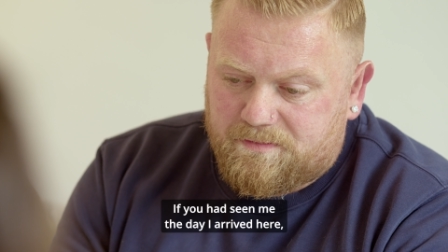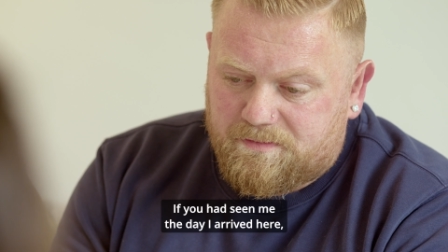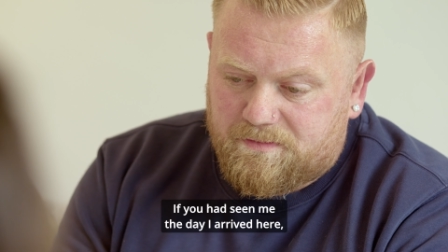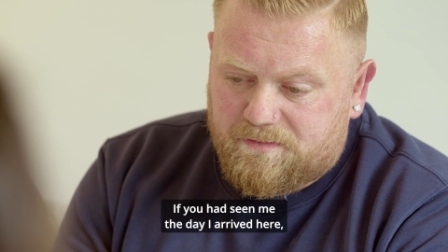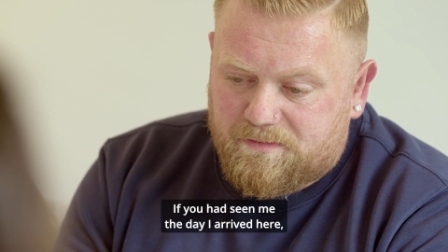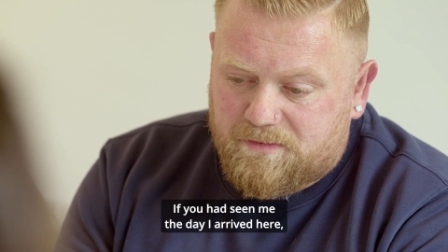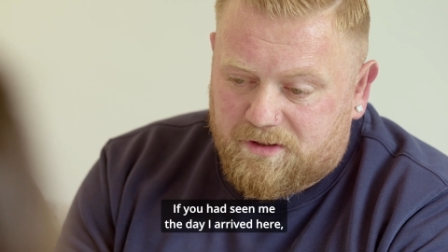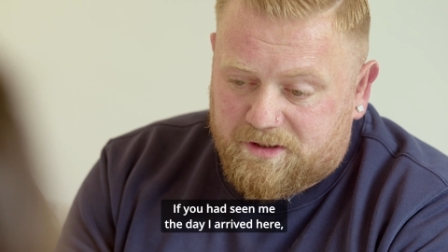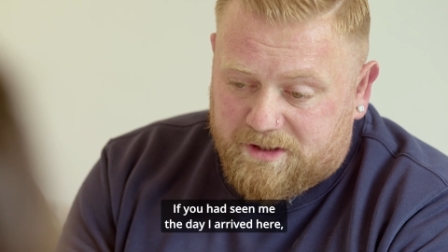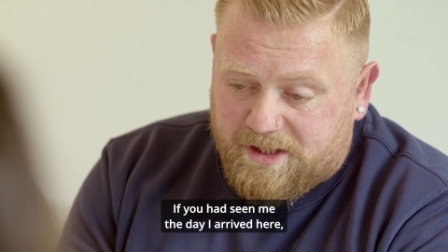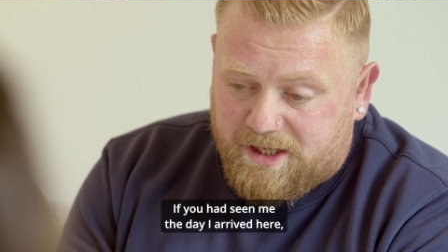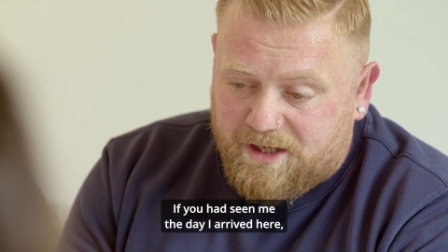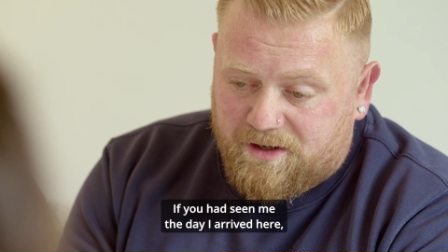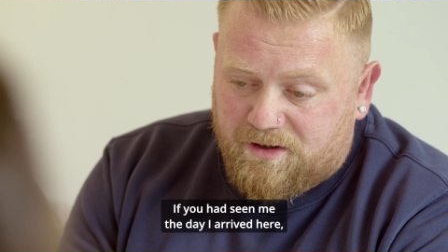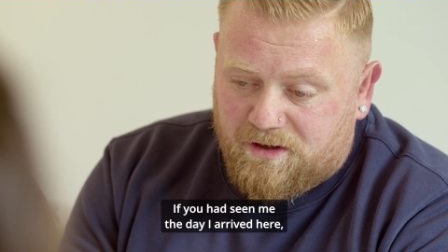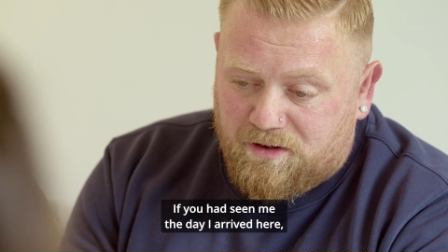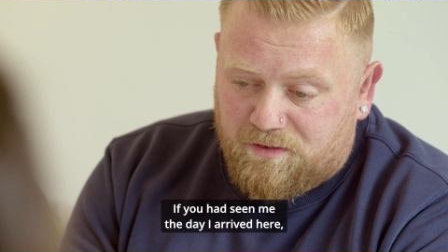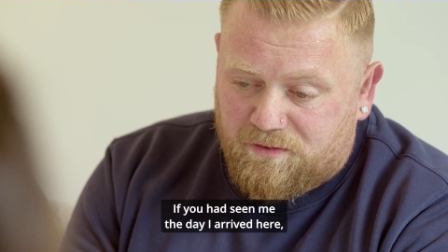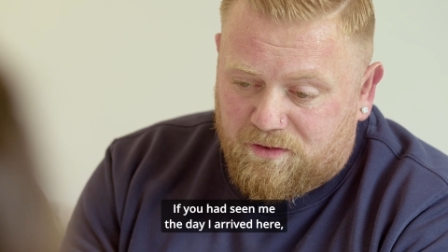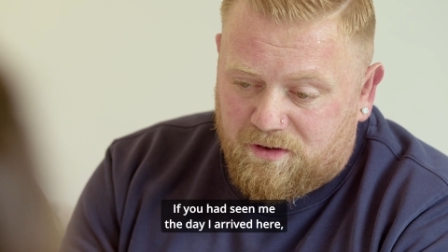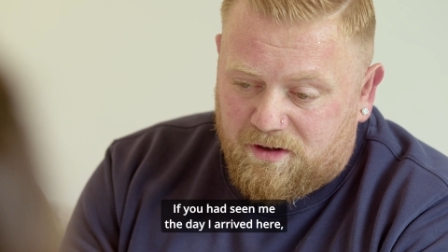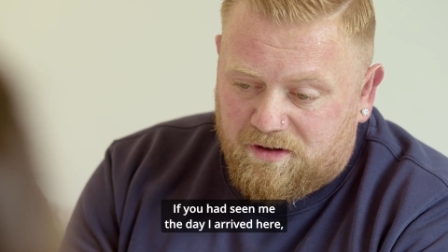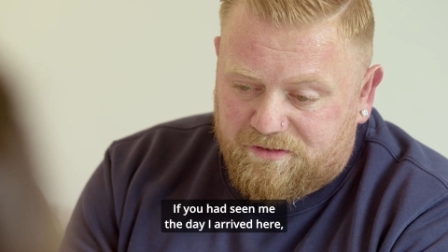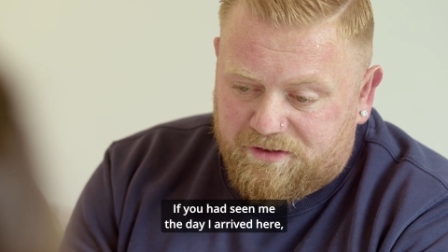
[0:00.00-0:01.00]
the day I
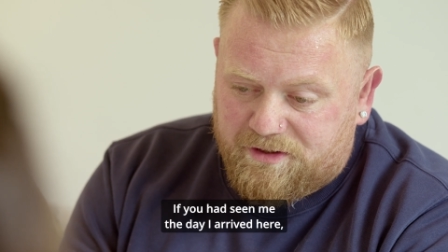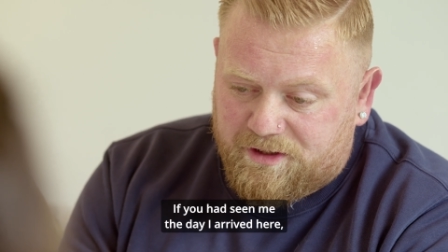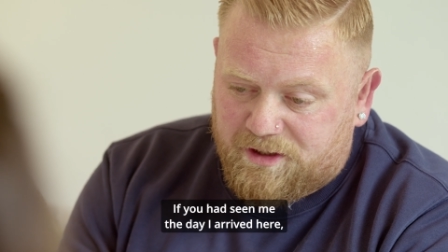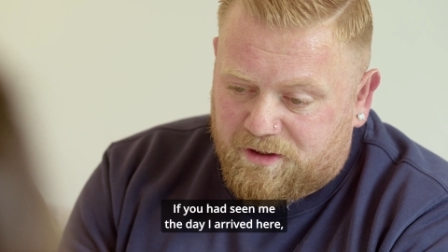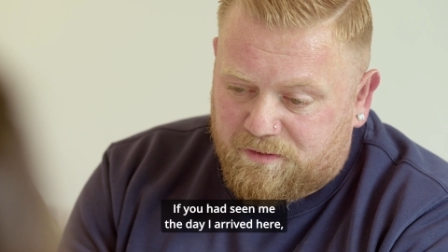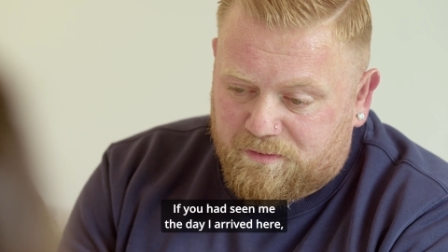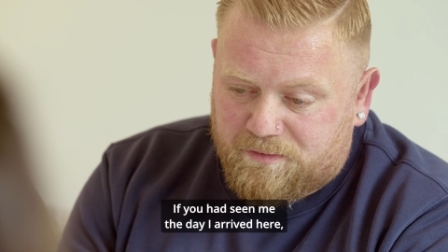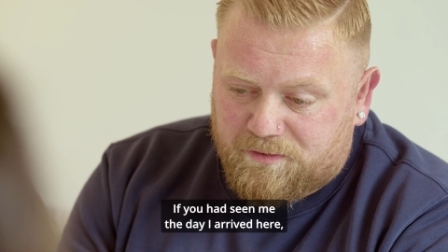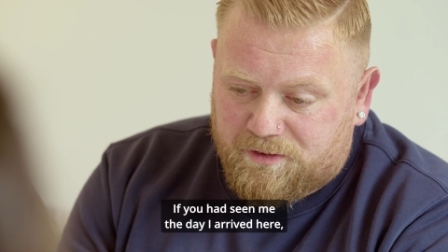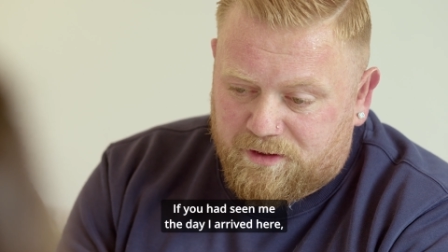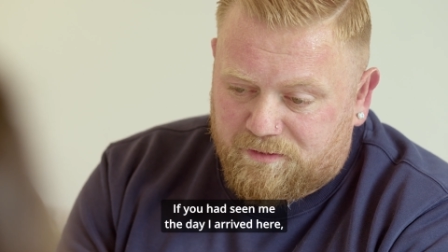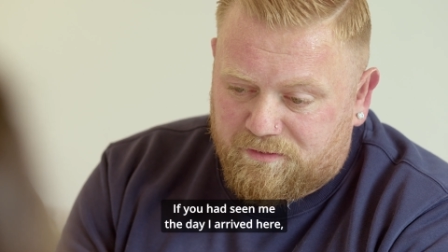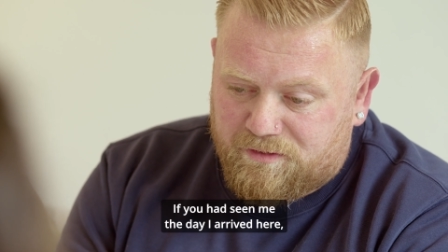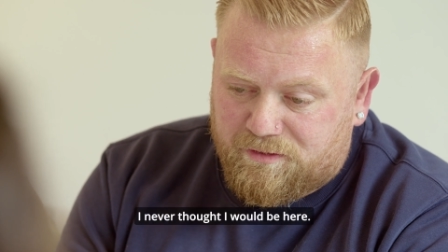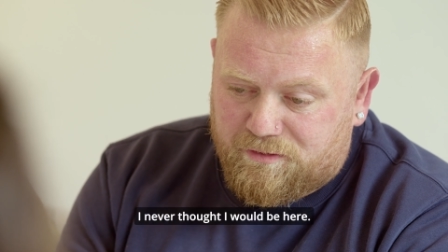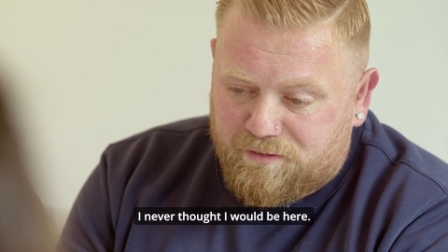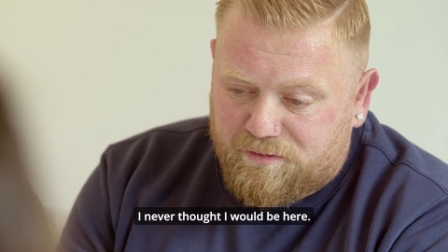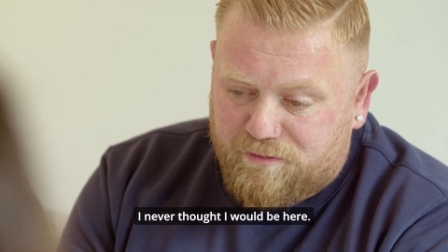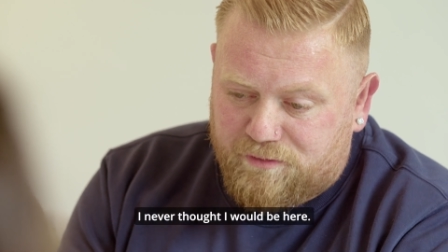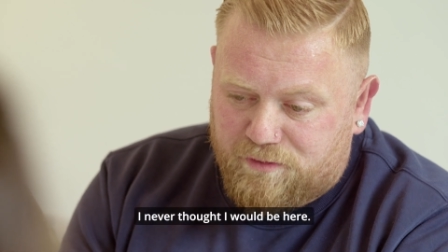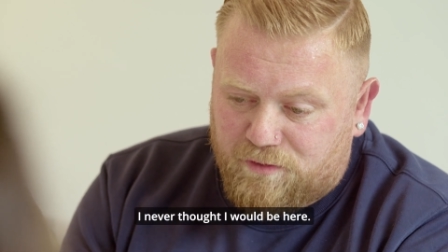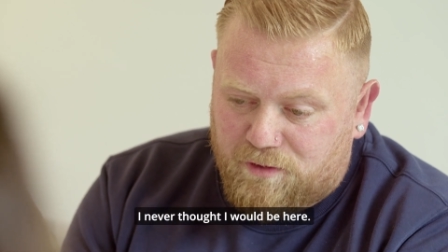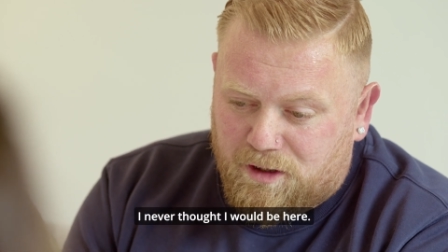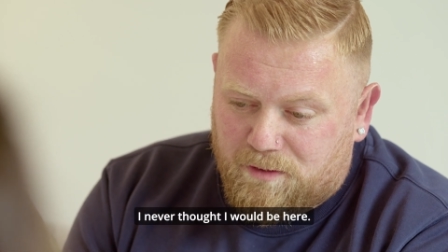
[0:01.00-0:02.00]
arrived here, you'd never have
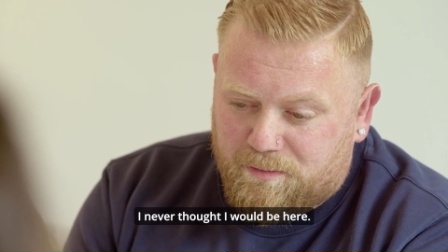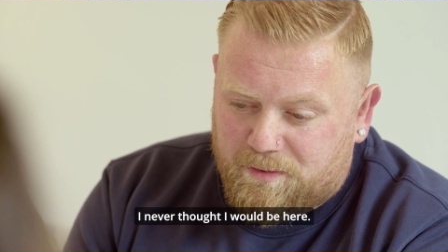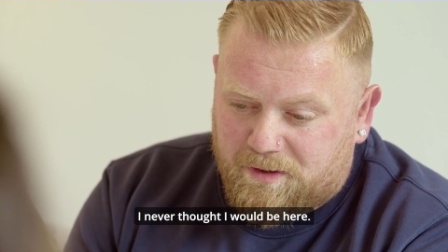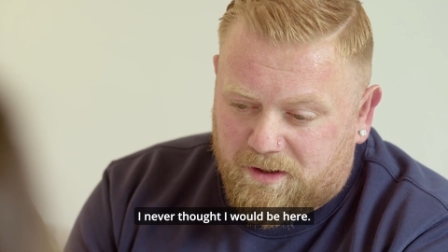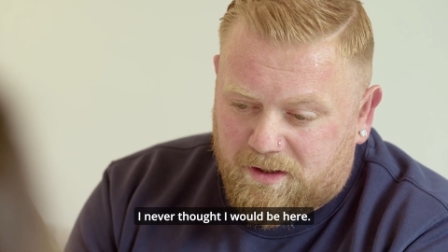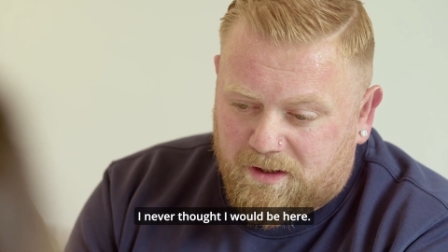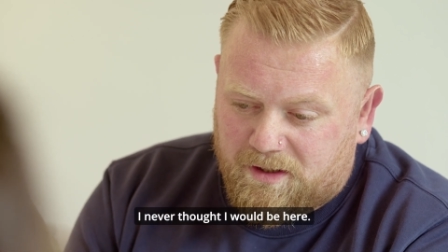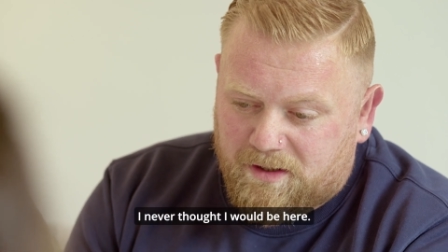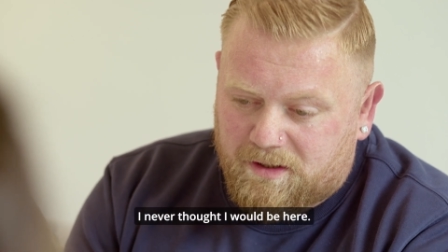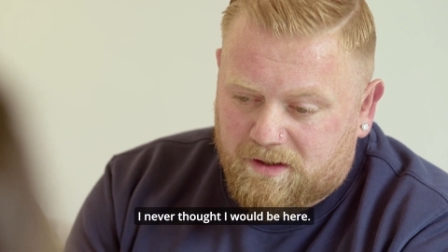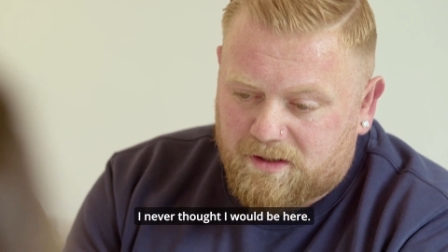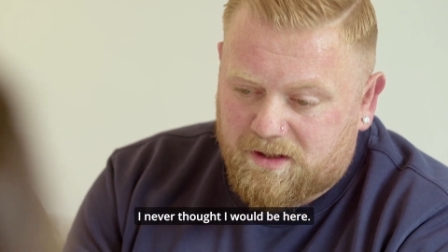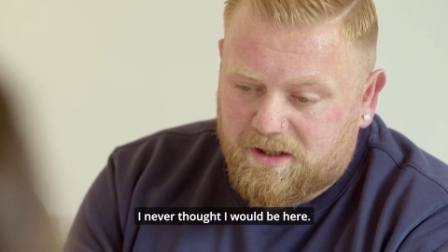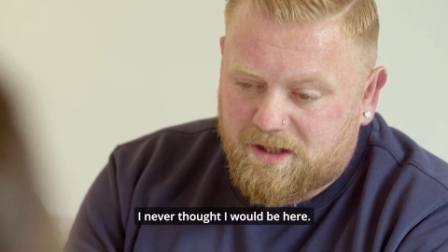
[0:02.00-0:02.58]
thought I'd be here